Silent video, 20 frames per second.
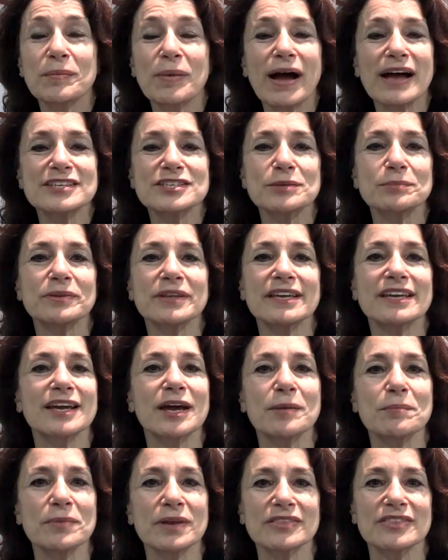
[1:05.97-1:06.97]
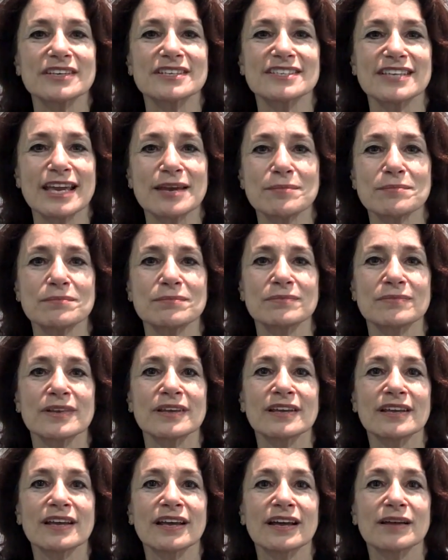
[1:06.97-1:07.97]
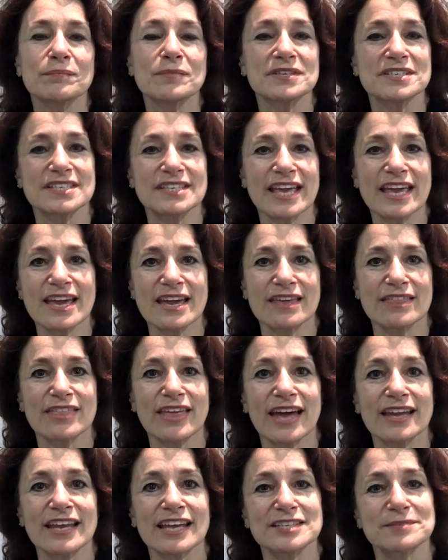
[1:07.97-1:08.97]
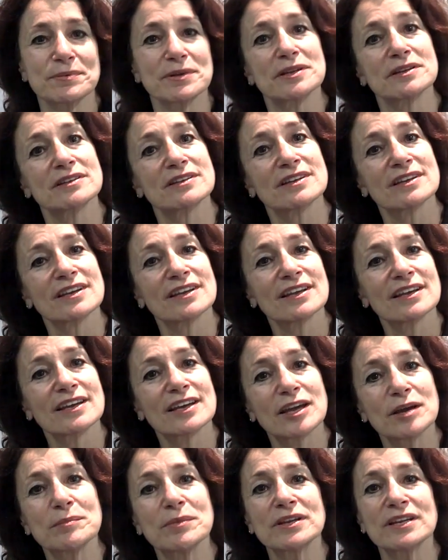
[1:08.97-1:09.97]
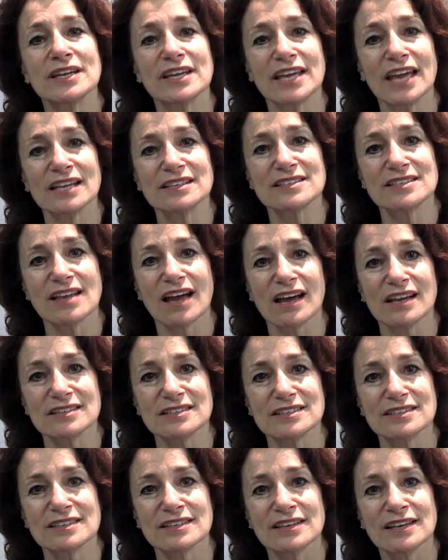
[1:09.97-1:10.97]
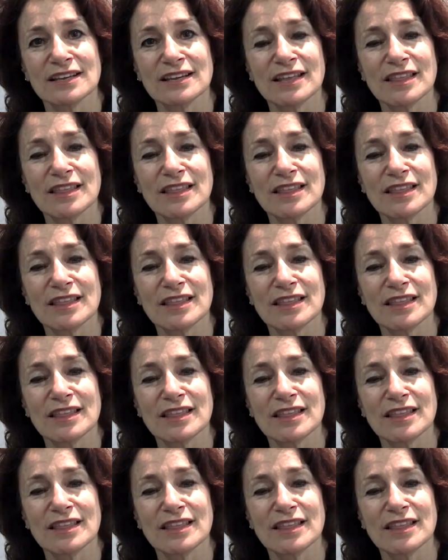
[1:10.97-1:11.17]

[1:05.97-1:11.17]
possibly commit the same mistake that has been committed against us,